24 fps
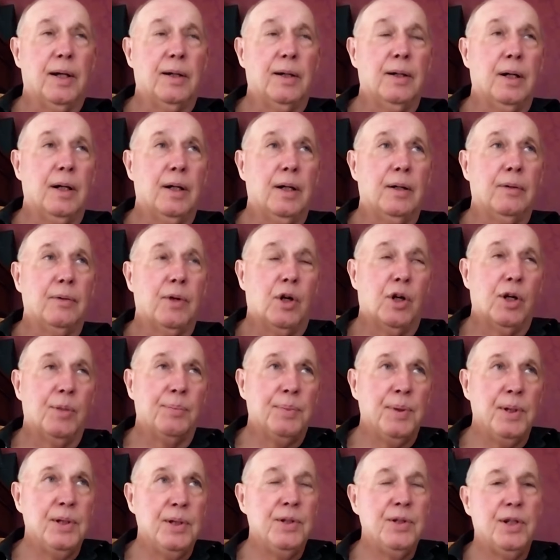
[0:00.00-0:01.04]
Uh,
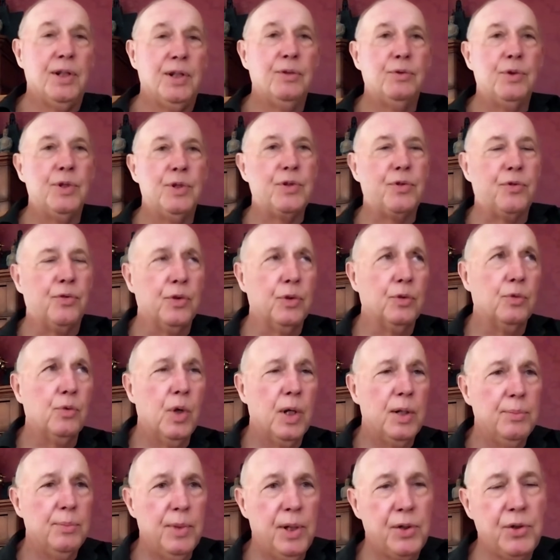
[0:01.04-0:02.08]
RPD was for one
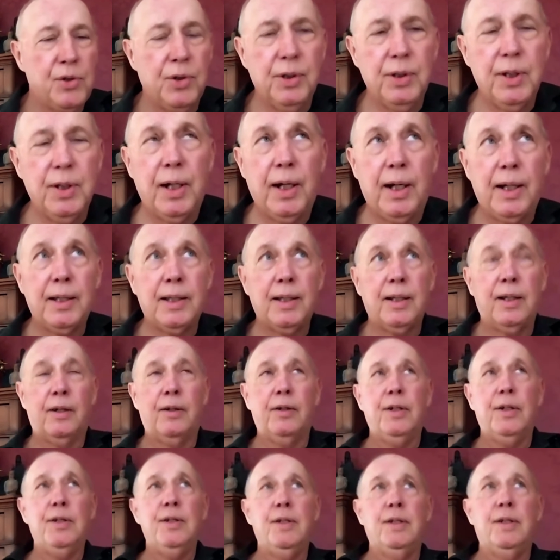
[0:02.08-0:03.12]
mission that I carried,
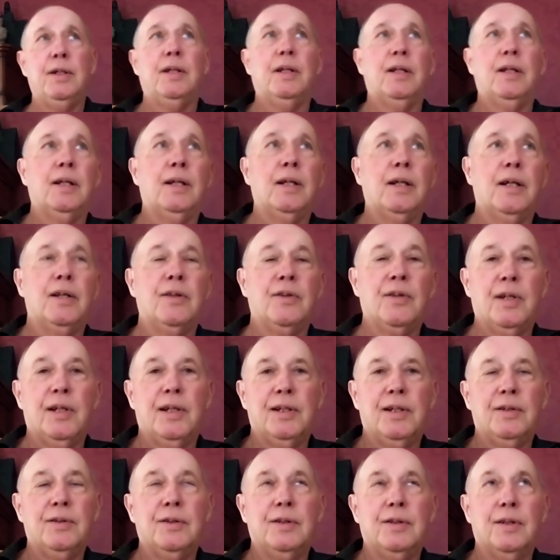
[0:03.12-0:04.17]
and I
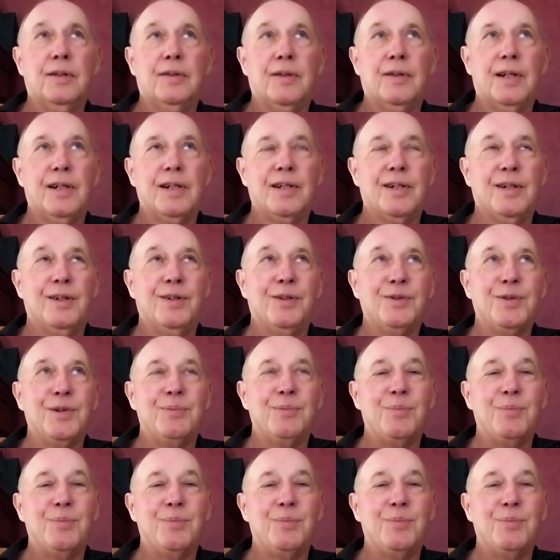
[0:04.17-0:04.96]
thanked thank Eldon